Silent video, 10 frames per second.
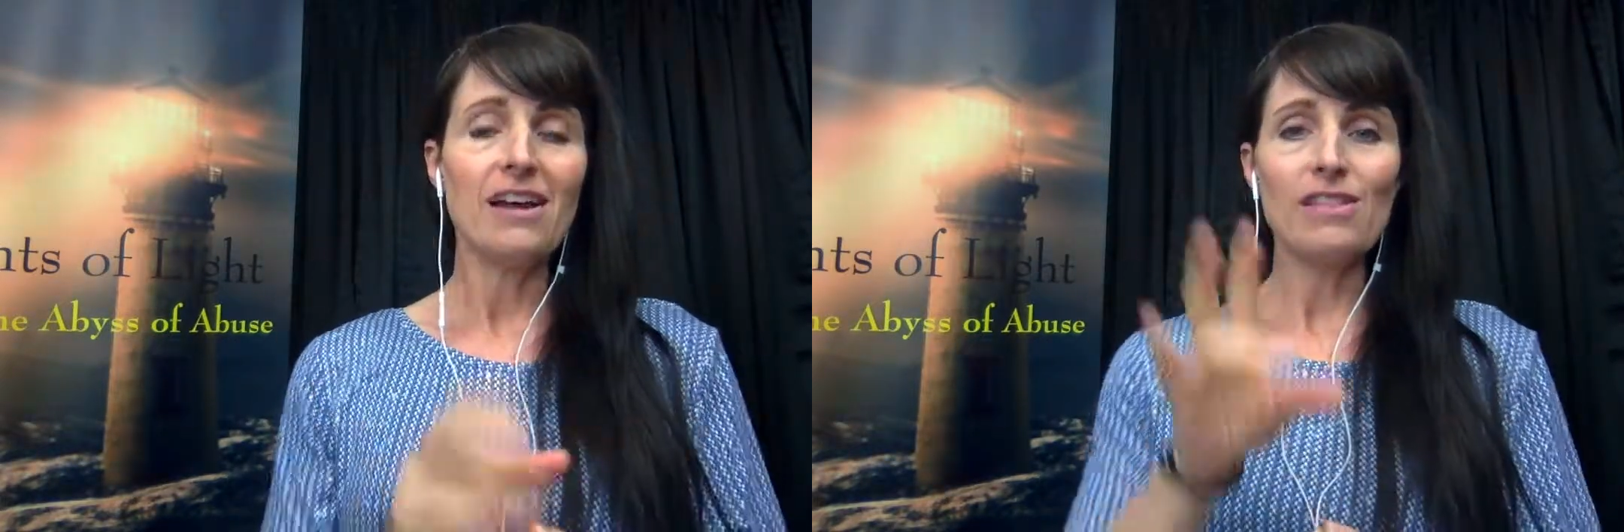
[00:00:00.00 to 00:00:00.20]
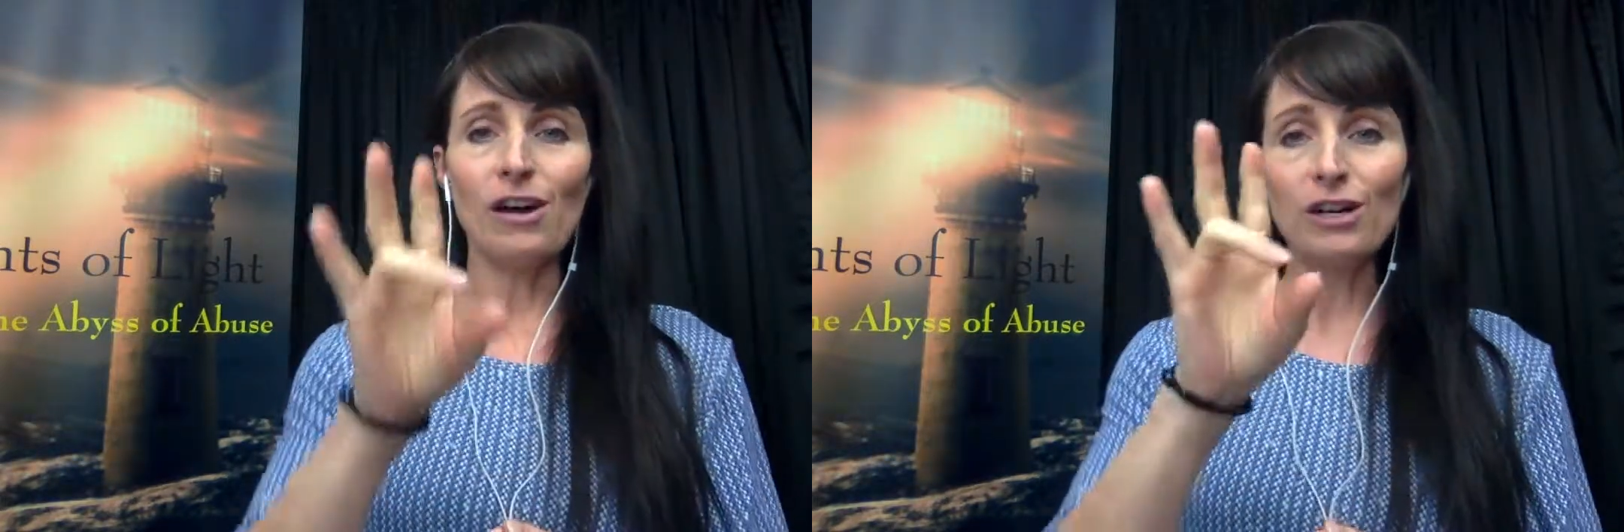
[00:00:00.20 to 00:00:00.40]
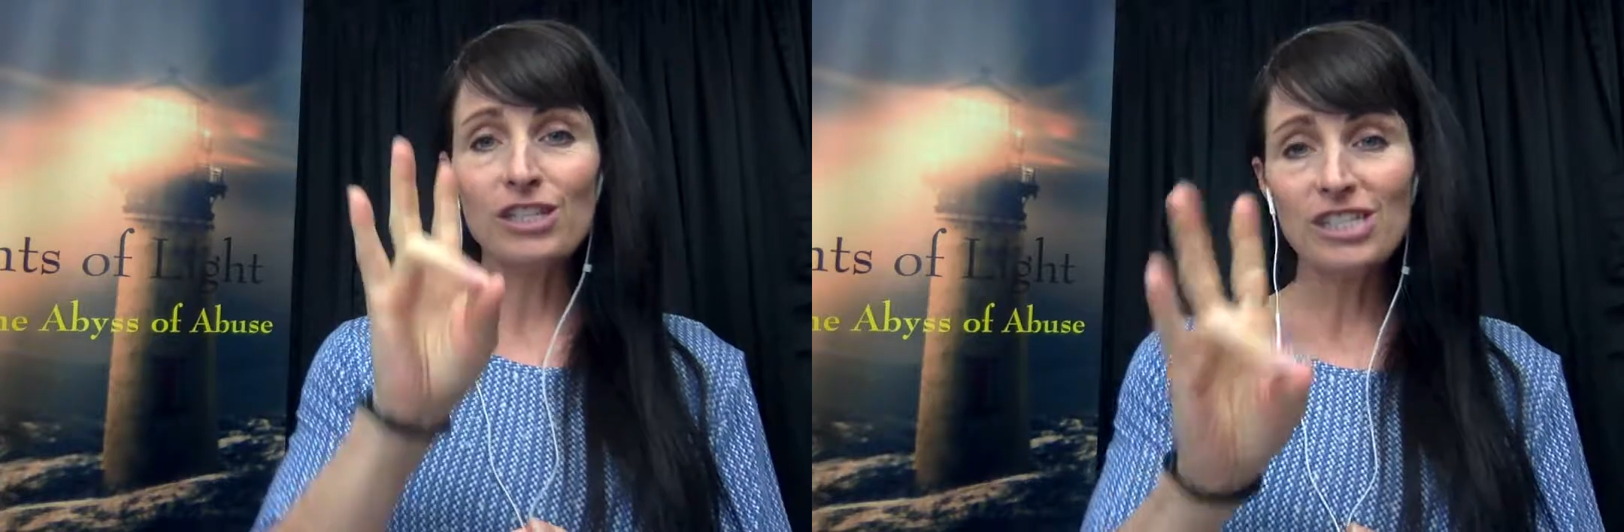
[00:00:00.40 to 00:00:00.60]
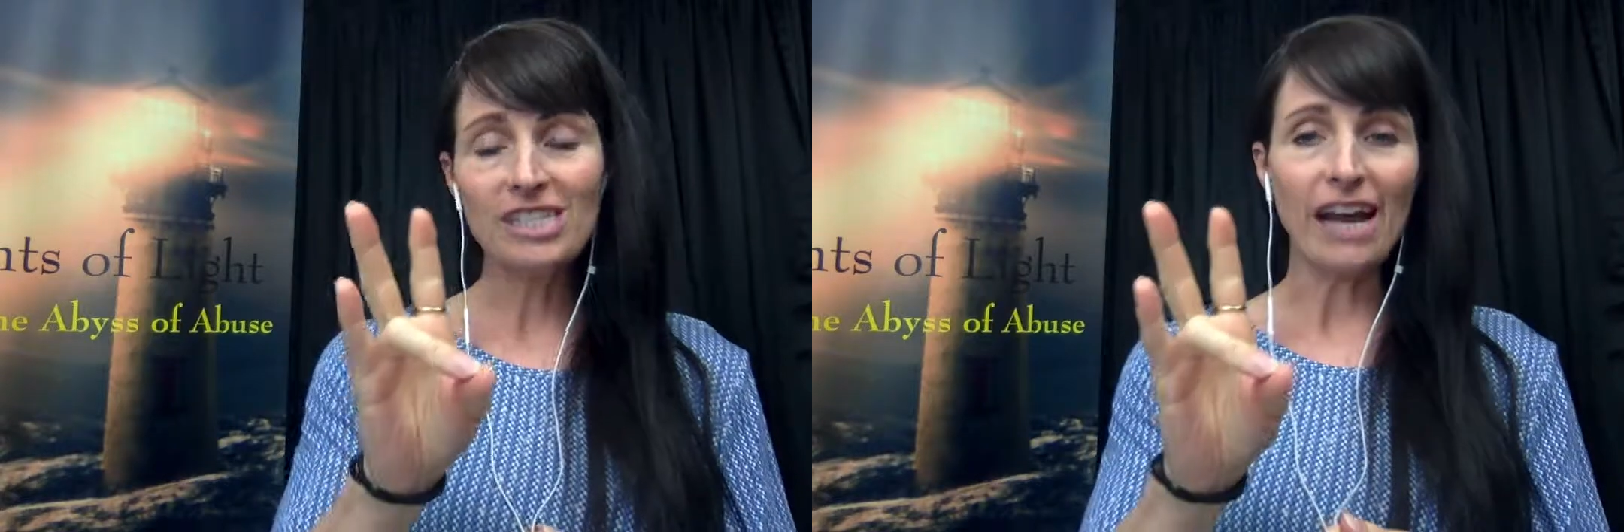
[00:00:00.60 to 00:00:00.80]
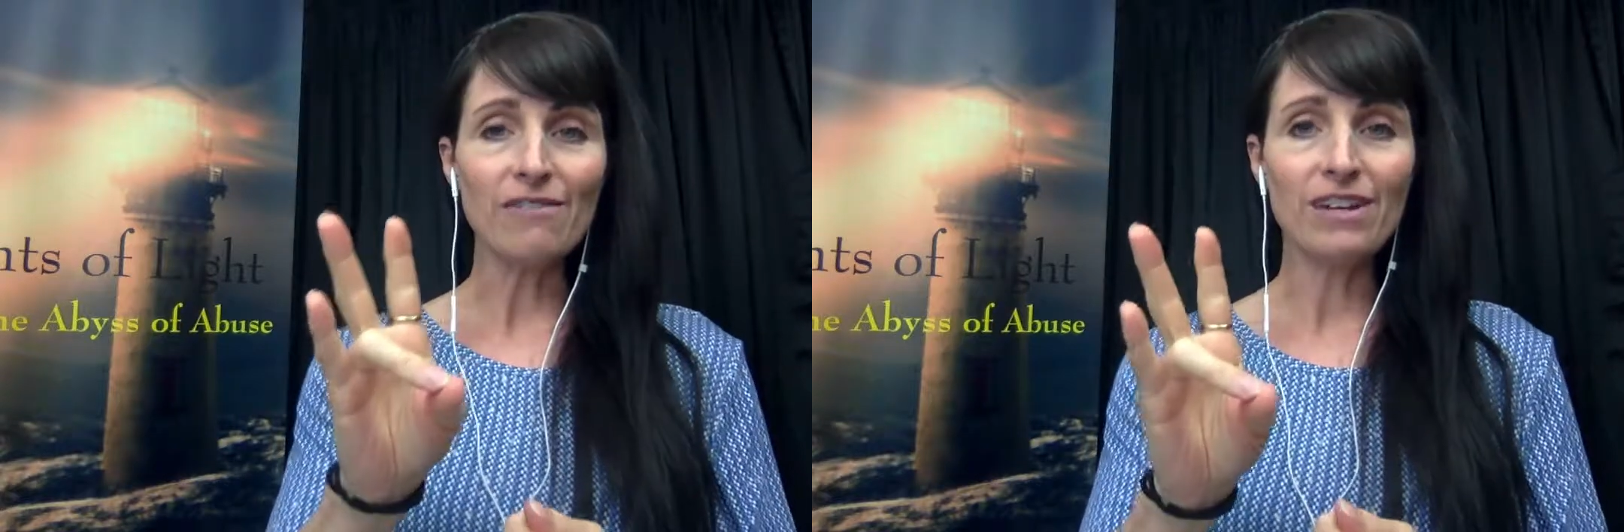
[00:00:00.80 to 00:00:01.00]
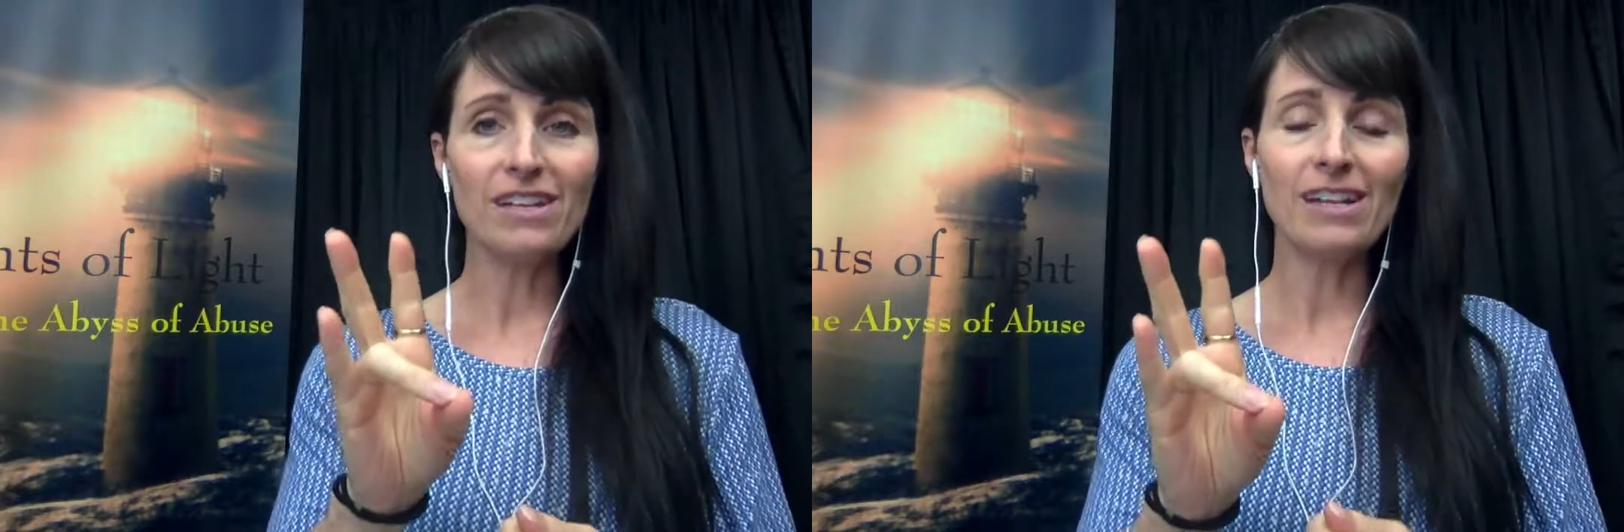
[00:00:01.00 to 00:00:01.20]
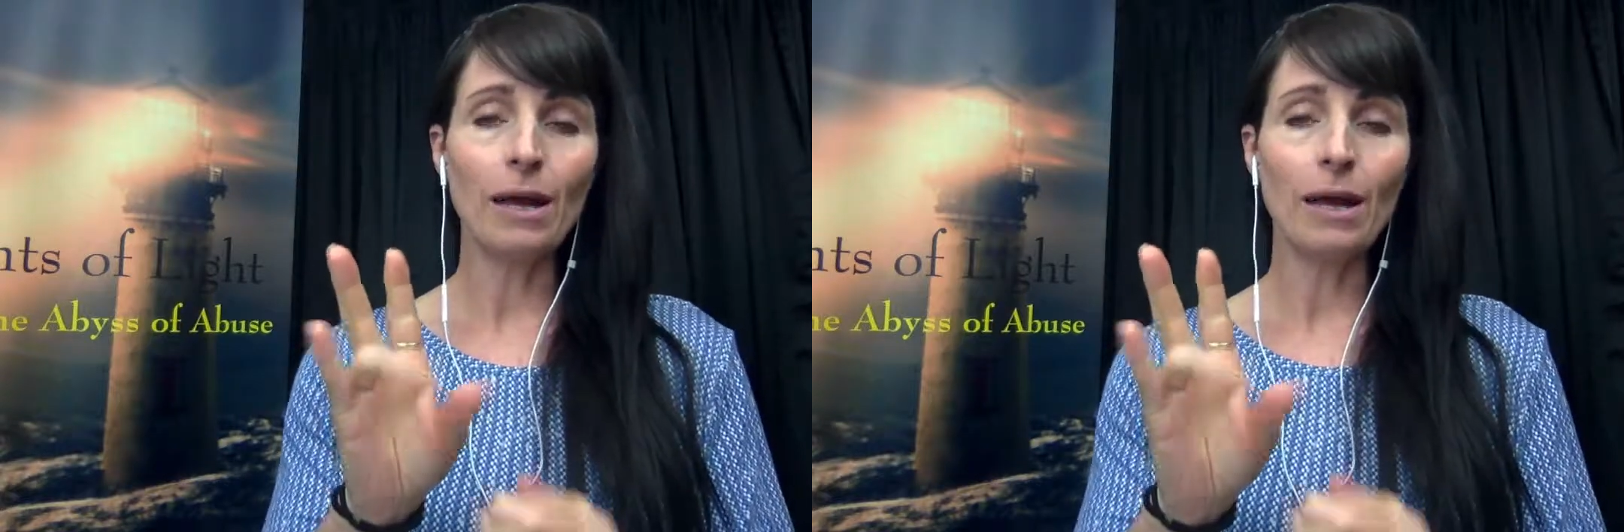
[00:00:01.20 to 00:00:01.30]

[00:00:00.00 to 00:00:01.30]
There are seven